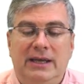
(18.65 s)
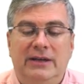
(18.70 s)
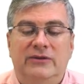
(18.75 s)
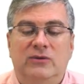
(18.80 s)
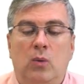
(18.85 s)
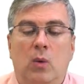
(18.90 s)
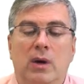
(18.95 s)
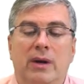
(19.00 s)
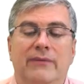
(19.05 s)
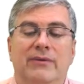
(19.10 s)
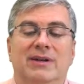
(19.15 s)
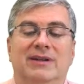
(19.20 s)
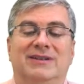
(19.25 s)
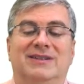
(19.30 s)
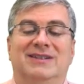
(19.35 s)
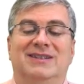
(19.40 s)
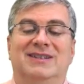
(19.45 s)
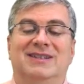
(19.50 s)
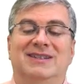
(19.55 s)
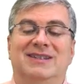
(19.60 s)
is one of the
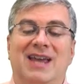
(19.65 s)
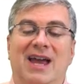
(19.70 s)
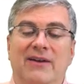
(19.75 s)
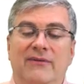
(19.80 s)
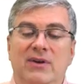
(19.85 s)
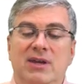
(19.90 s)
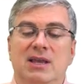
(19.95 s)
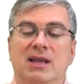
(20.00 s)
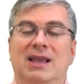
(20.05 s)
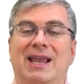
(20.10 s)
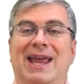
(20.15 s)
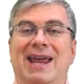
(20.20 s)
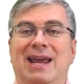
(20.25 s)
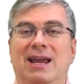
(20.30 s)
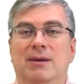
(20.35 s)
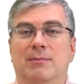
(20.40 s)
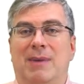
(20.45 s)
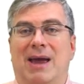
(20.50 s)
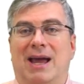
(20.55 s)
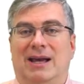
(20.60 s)
seven
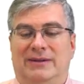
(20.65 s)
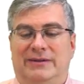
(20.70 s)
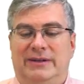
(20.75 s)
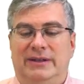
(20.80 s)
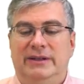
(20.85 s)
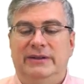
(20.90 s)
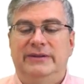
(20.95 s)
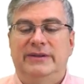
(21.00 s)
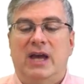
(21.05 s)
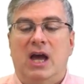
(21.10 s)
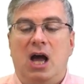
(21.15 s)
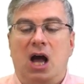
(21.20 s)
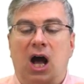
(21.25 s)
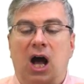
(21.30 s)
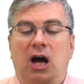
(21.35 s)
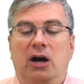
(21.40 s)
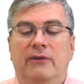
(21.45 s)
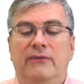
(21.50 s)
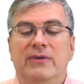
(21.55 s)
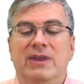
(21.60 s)
land masses
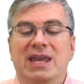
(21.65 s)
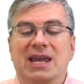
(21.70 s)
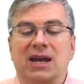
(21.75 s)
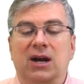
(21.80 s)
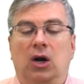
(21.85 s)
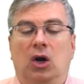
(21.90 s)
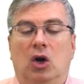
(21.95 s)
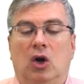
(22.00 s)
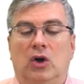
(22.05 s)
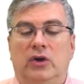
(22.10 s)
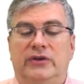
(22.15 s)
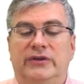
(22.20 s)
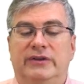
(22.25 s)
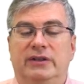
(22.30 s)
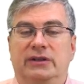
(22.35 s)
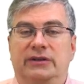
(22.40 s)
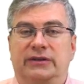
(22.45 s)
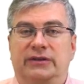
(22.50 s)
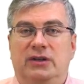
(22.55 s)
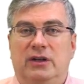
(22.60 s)
of the
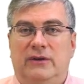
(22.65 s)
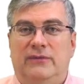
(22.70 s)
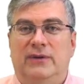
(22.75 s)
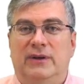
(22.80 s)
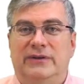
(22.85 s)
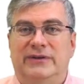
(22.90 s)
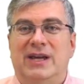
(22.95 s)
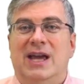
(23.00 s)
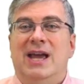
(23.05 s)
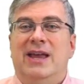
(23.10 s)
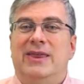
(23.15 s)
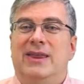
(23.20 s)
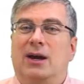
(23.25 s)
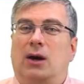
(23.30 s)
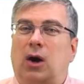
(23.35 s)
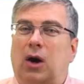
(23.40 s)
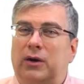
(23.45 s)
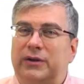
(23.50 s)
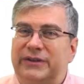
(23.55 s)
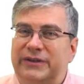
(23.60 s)
Earth's surface.
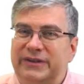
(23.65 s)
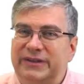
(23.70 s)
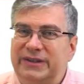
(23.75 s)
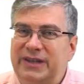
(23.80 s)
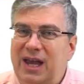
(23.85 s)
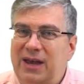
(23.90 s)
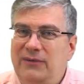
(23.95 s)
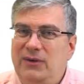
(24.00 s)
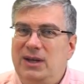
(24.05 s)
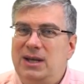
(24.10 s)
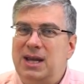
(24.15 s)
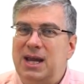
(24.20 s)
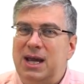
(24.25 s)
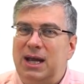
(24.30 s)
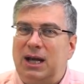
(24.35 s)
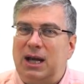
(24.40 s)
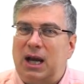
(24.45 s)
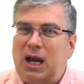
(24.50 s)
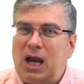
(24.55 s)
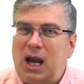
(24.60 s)
There are
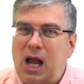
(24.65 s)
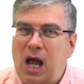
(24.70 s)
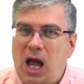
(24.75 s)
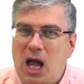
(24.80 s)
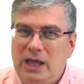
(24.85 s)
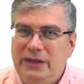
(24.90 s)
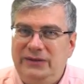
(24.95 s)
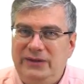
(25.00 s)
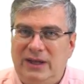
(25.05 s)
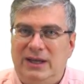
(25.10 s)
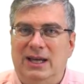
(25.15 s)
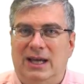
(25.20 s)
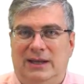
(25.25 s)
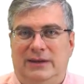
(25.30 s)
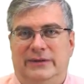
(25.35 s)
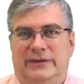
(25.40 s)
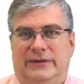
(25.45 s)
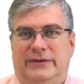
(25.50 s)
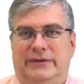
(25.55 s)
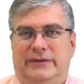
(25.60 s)
seven
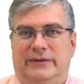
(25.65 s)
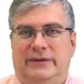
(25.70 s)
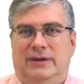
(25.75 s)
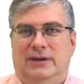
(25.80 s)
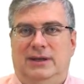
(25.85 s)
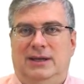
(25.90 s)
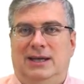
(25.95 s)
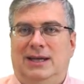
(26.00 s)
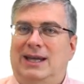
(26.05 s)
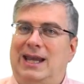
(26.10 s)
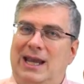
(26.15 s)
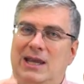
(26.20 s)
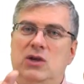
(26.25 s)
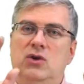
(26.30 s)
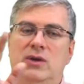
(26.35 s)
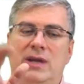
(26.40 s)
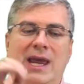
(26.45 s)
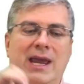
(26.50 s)
continents. Can you